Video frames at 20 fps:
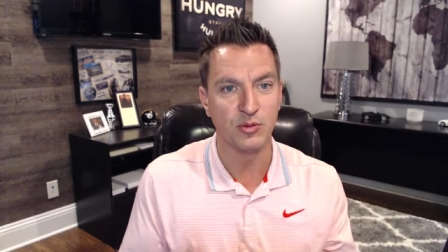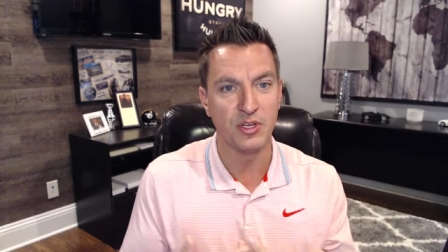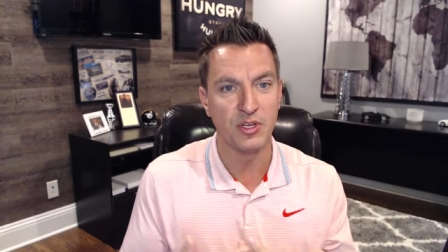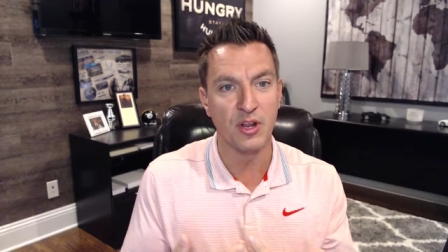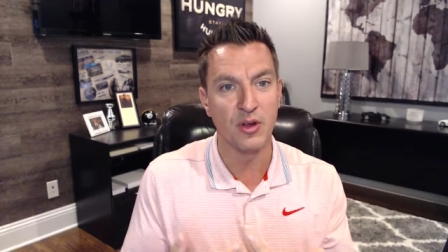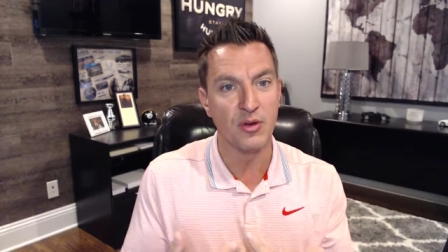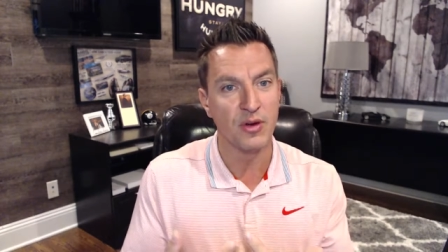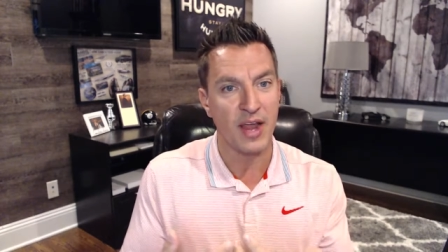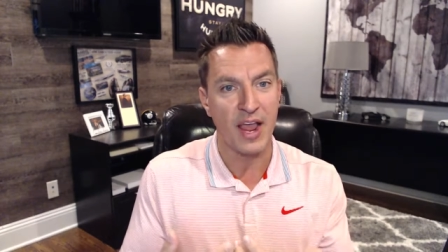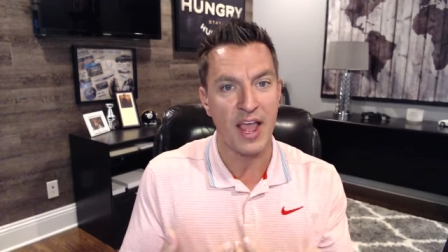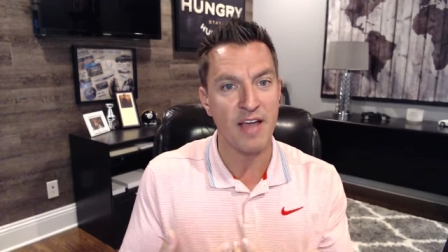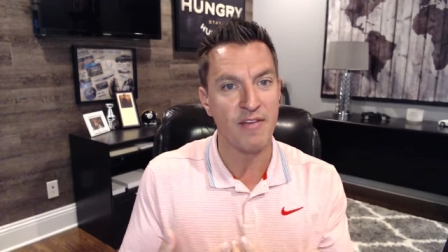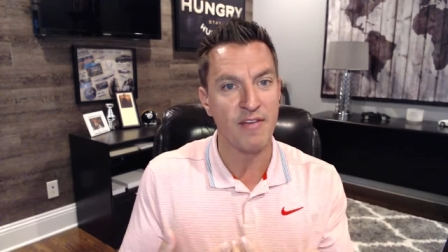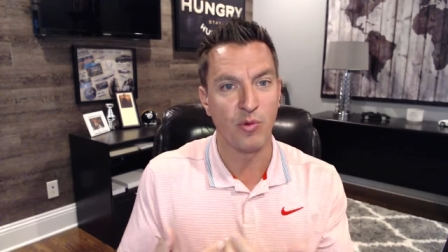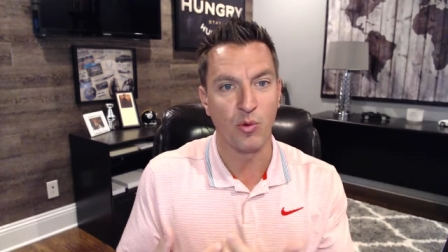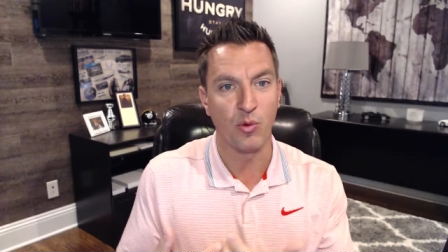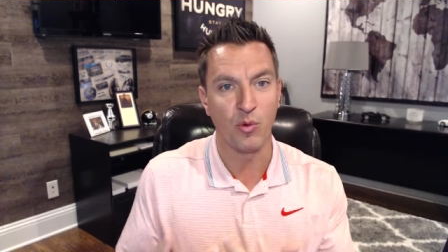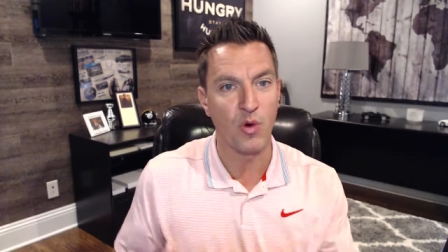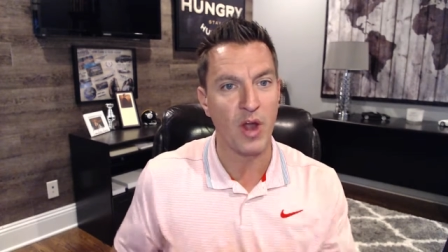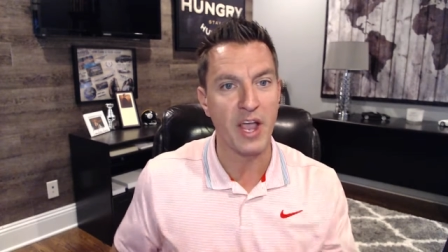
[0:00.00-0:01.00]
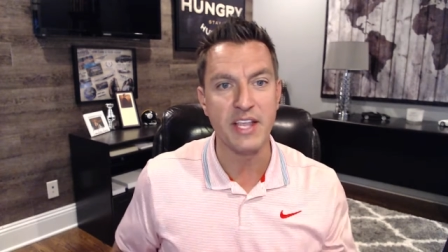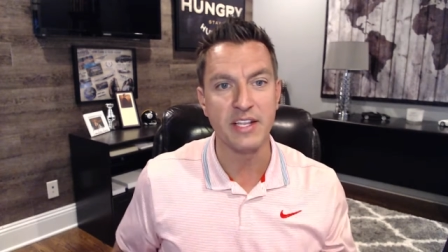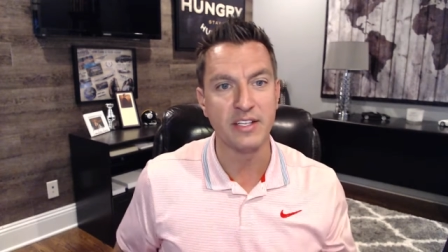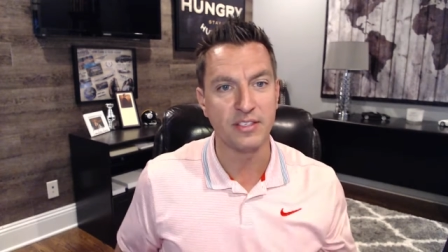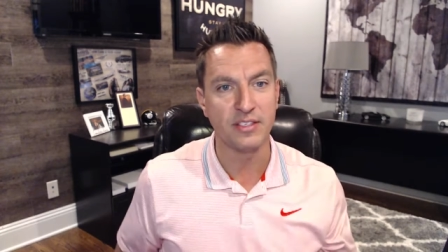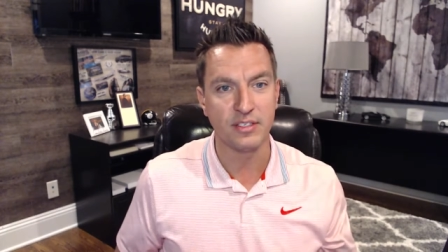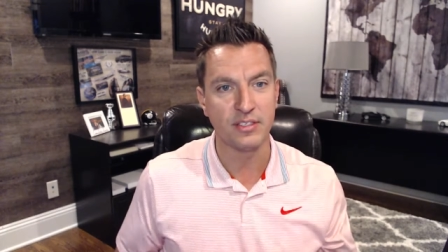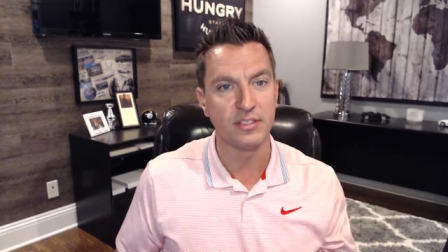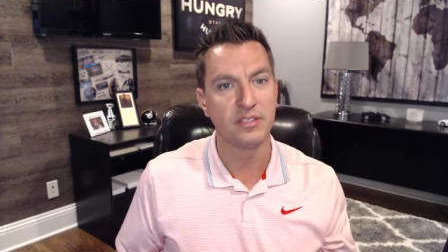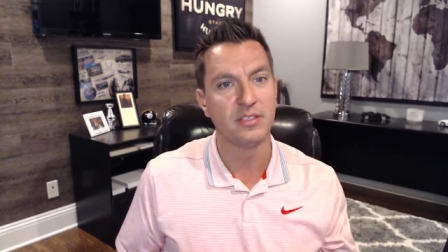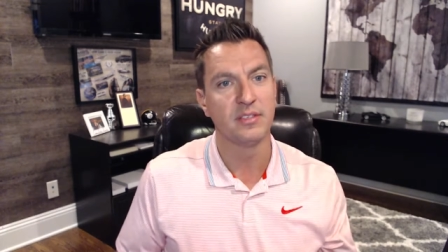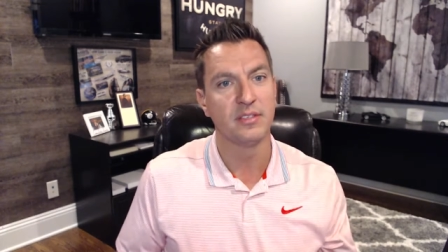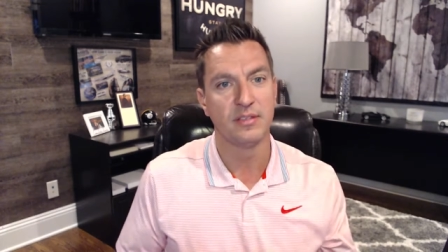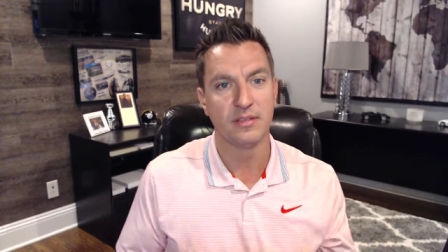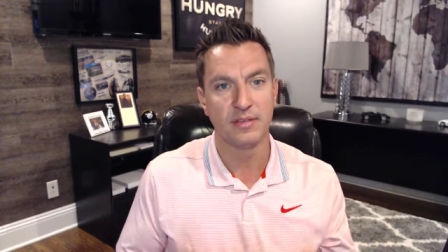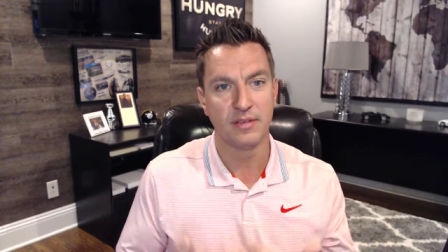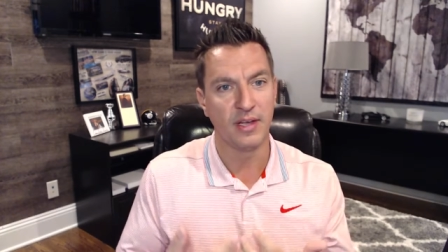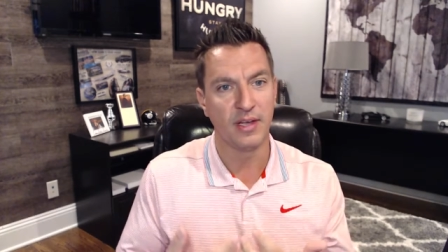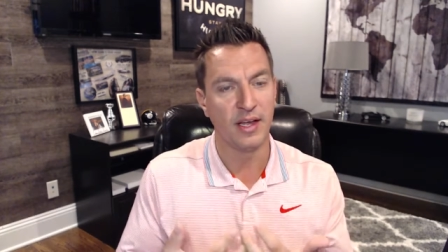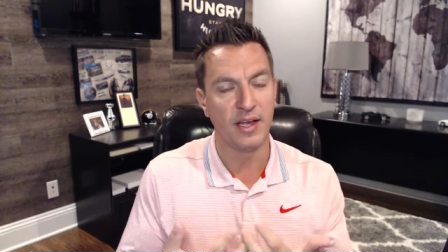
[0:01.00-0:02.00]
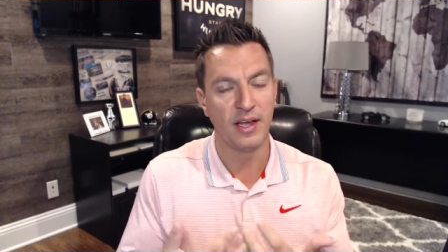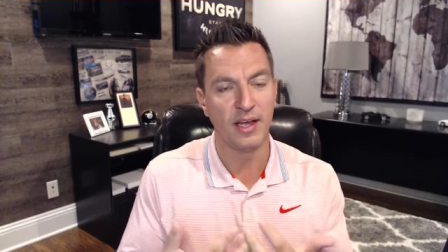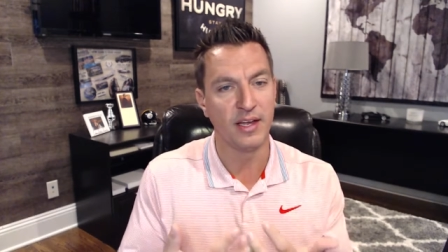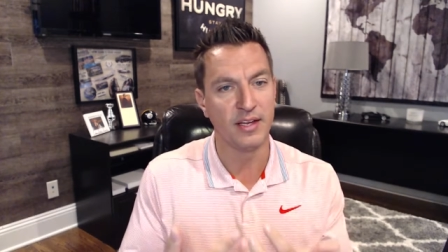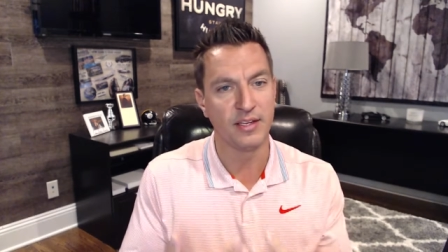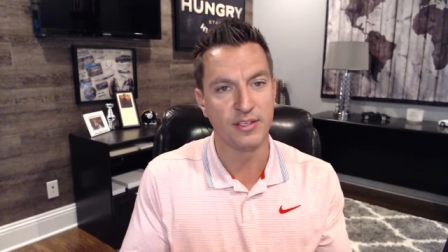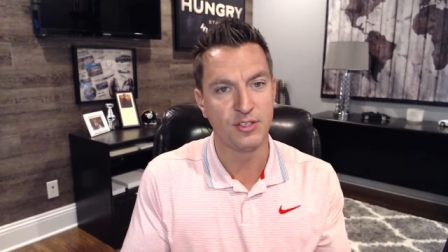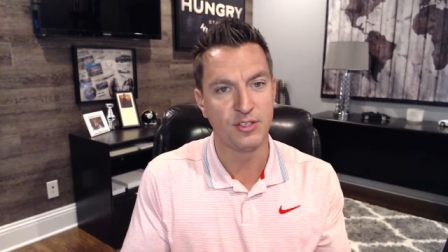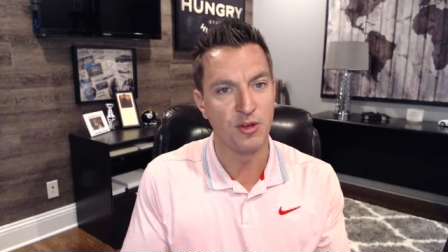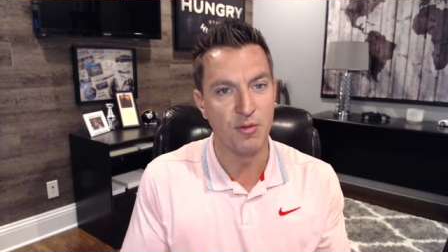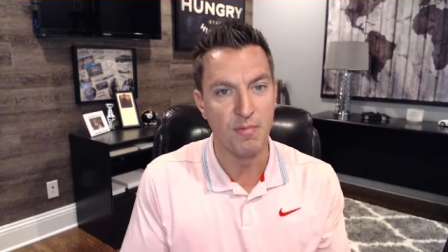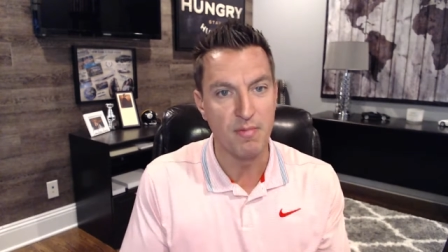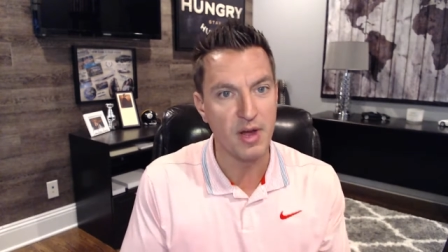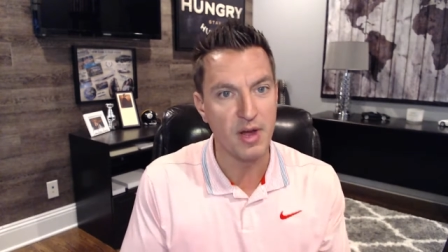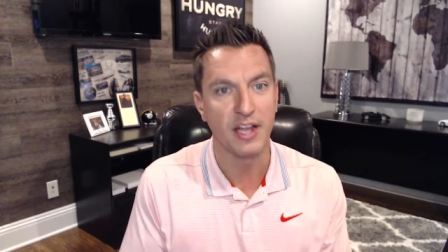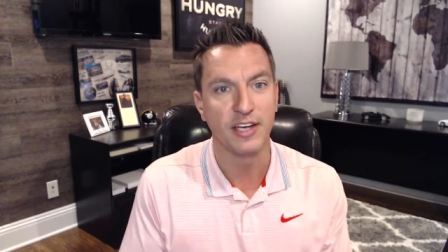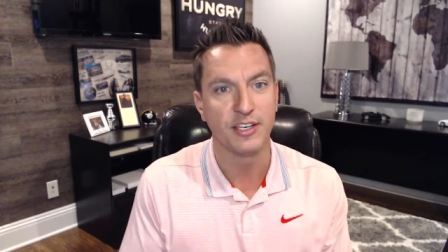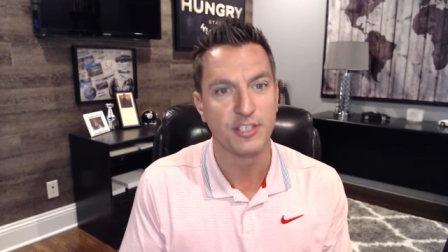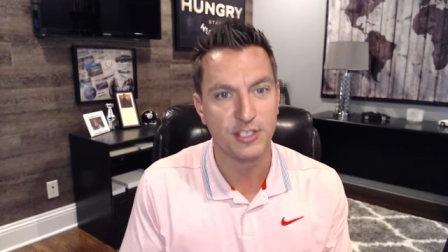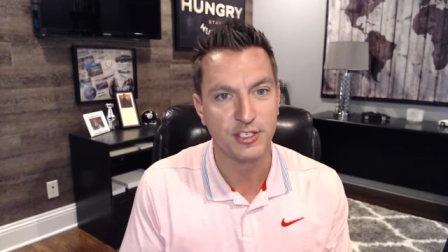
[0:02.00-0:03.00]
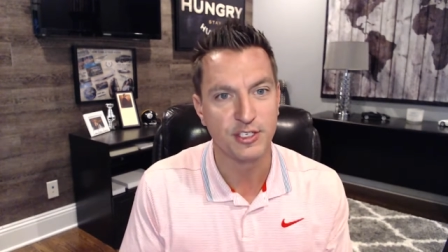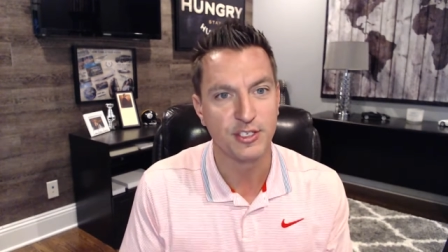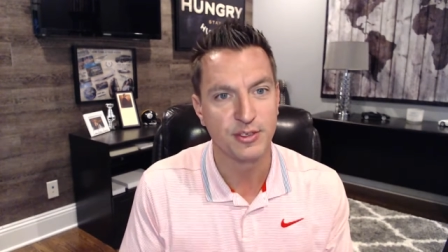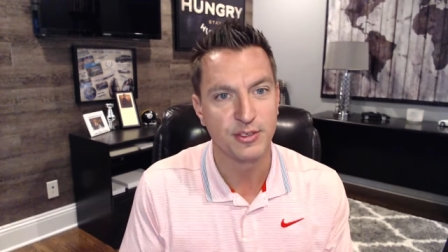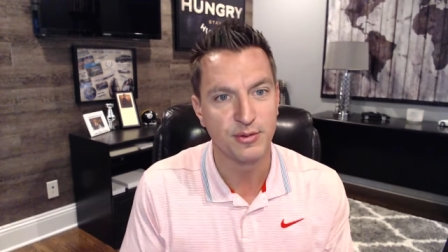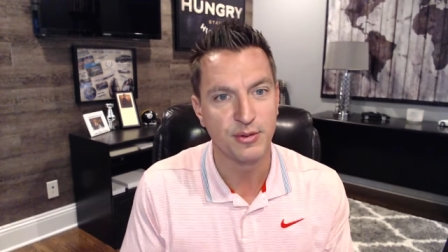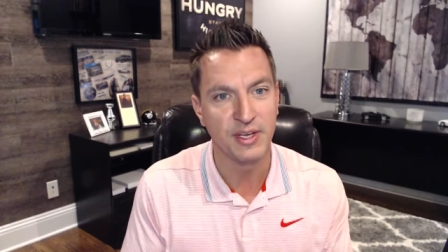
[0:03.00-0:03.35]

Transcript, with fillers: we don't have rights uh, to much.